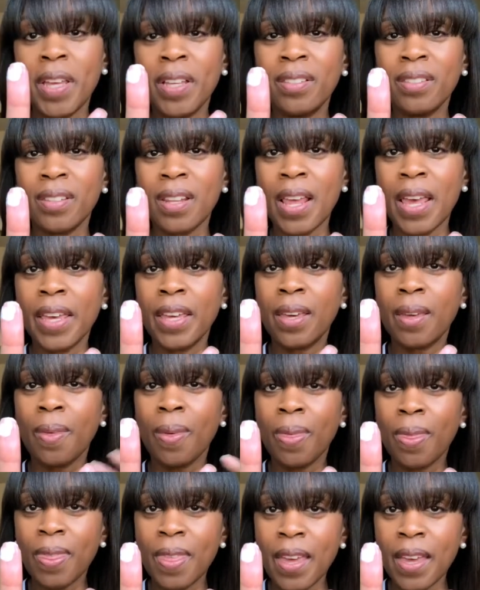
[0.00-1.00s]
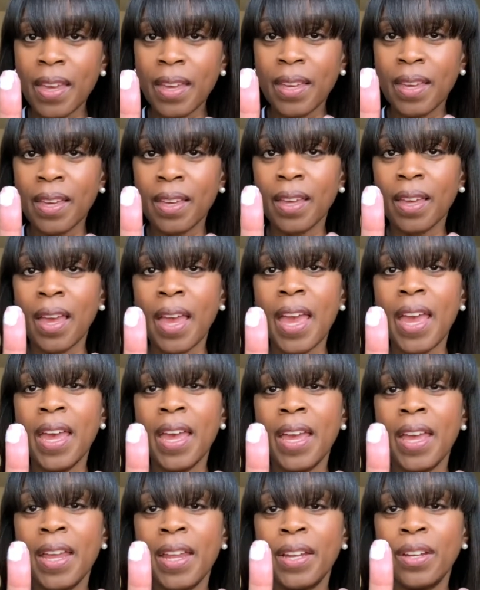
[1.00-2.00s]
it's like thick
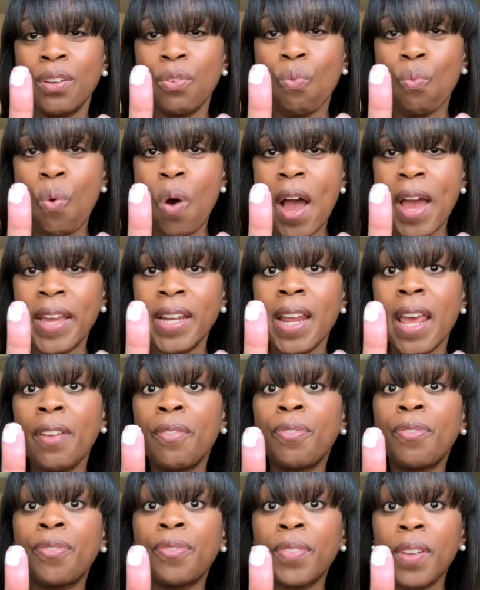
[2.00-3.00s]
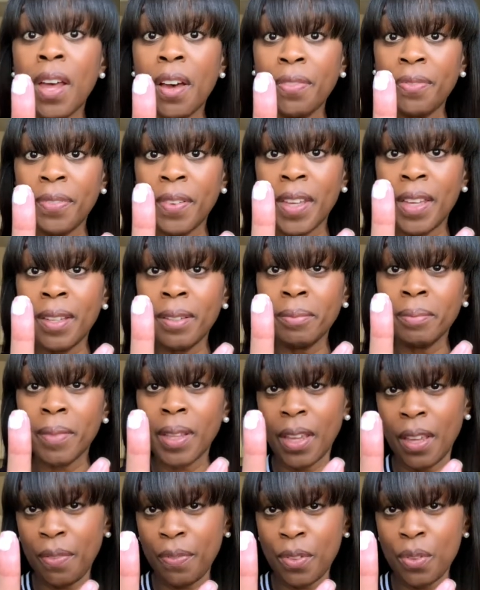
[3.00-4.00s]
and white and fluffy,
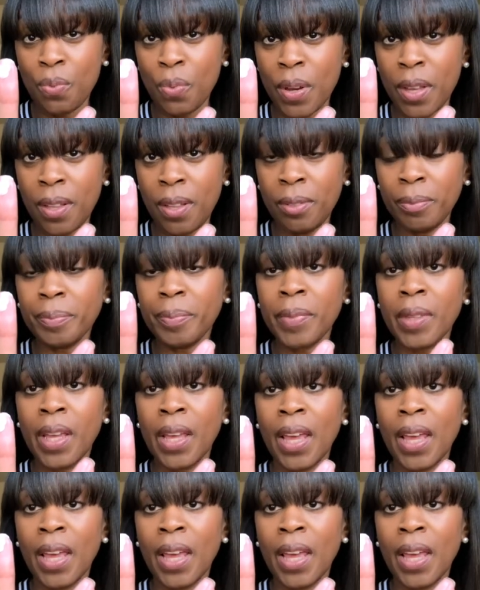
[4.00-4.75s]
if you will.